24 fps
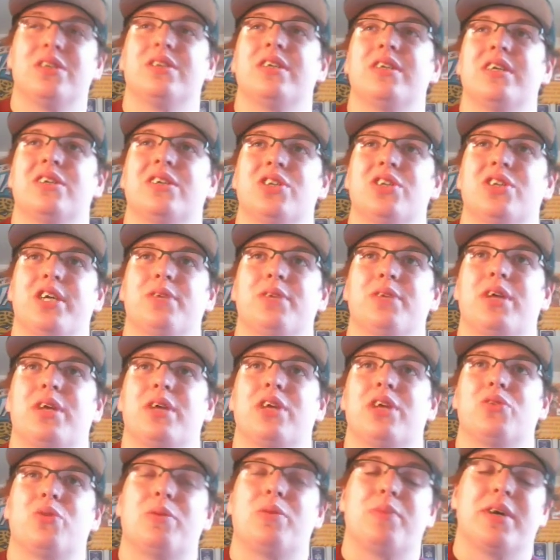Leon Jacobs
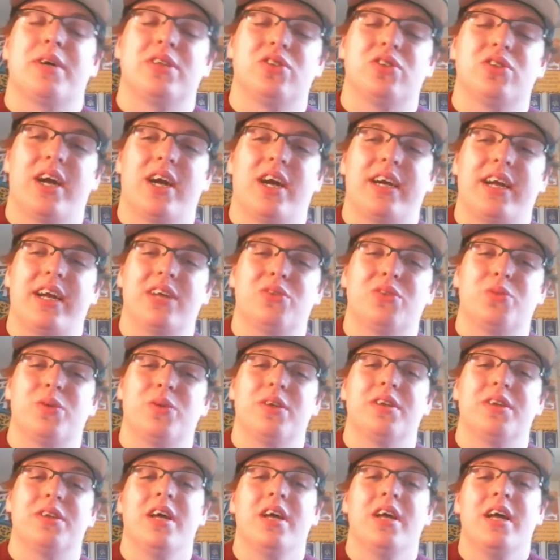has one. Miles Jack has
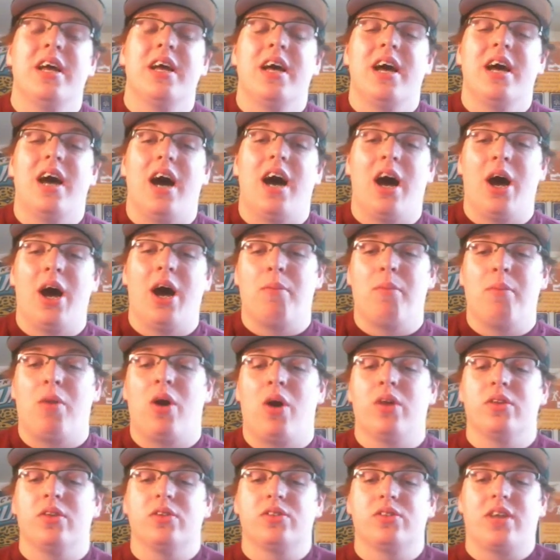one. Um,
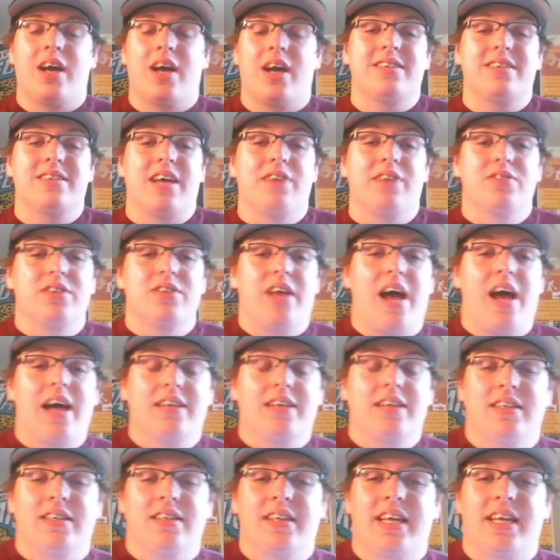all those guys have
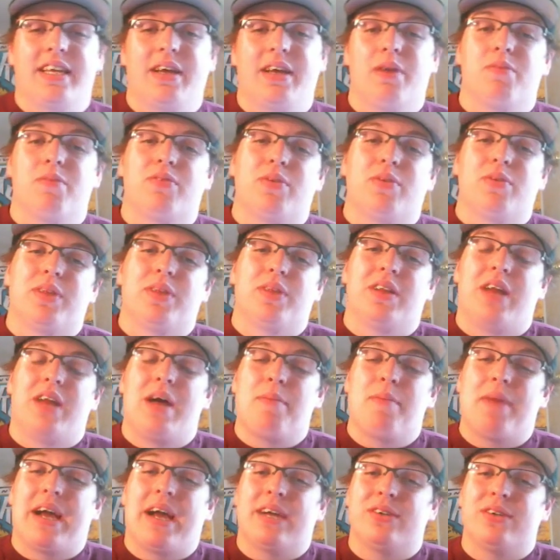sacks, and they come from the
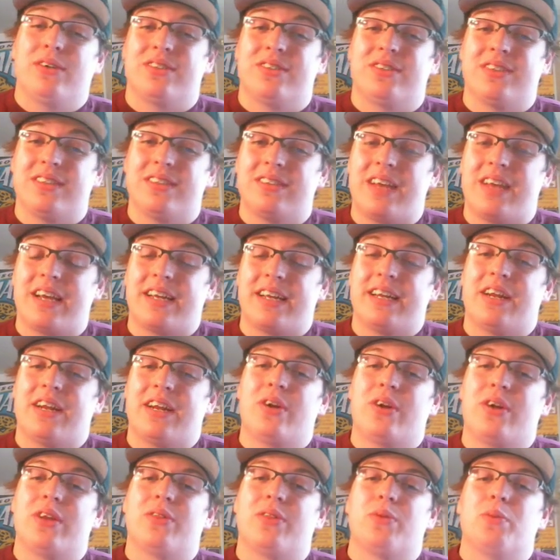linebackers in the
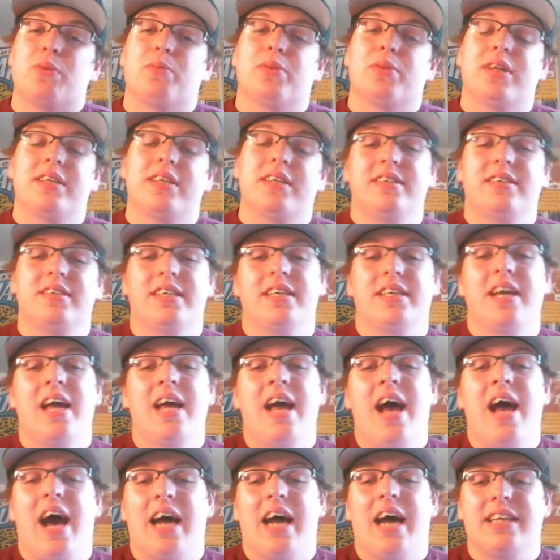secondary through blitzing.
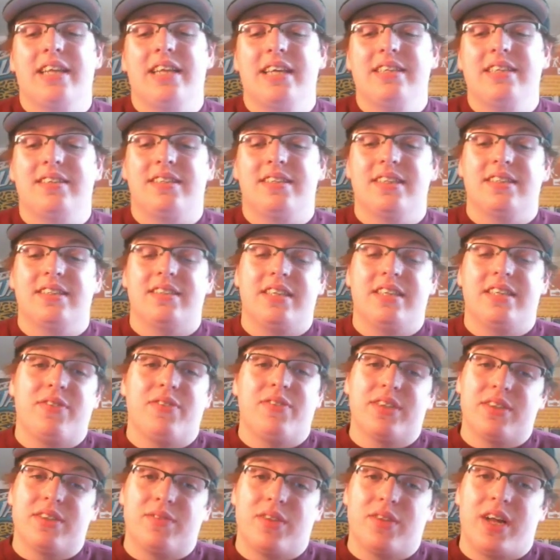I'd like to see this
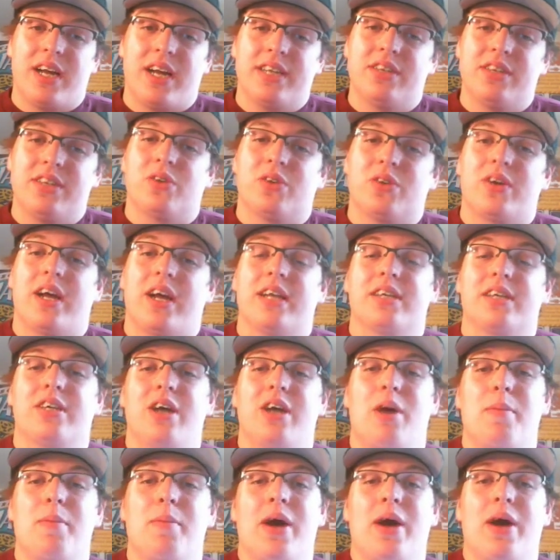defensive line, you know, kind of
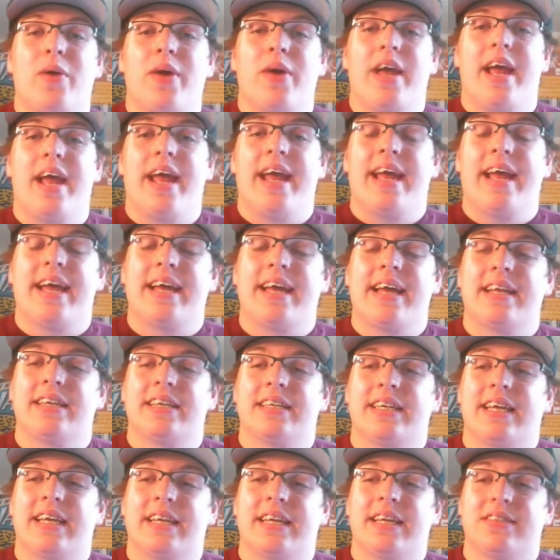come out
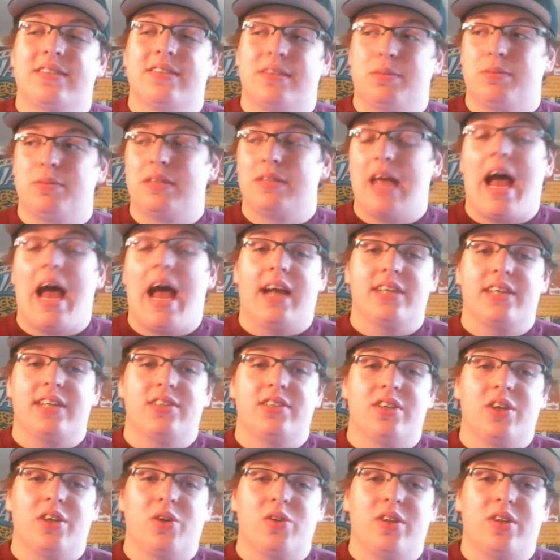and get some sacks.
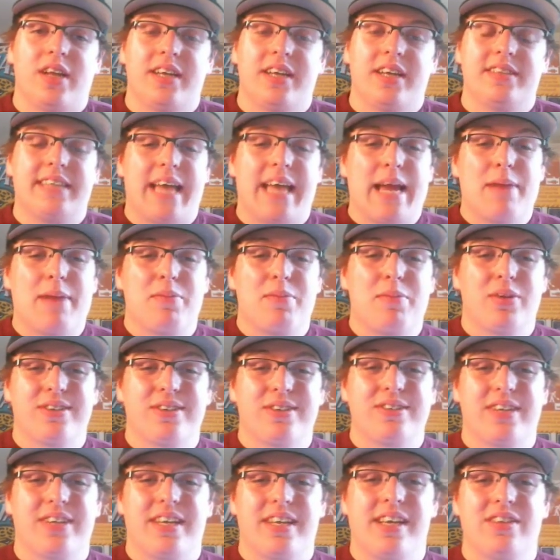You know, Calais Campbell
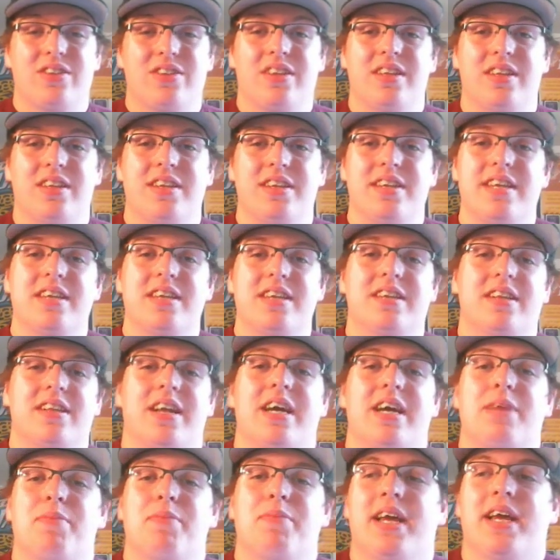looks like he's on the
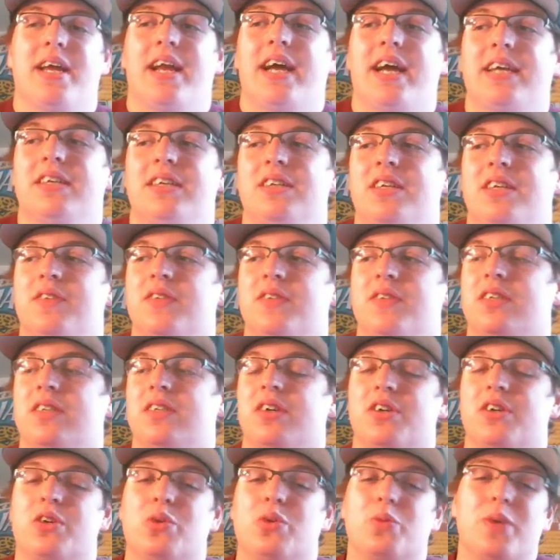decline, man. I couldn't even tell
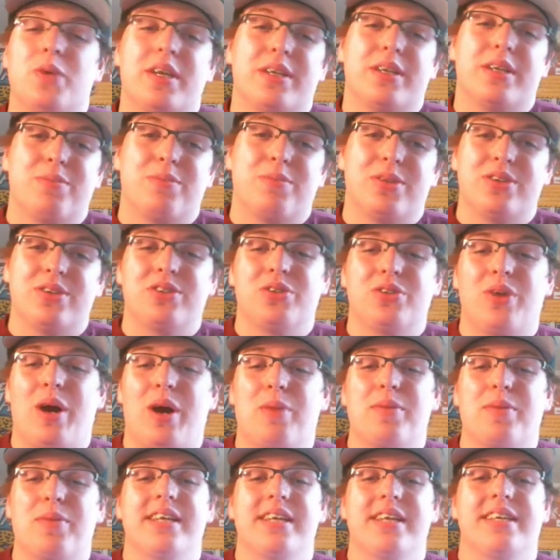you week number two how
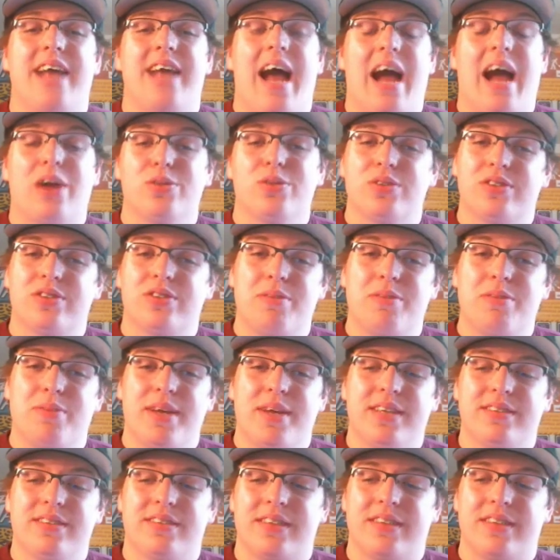many tackles he missed.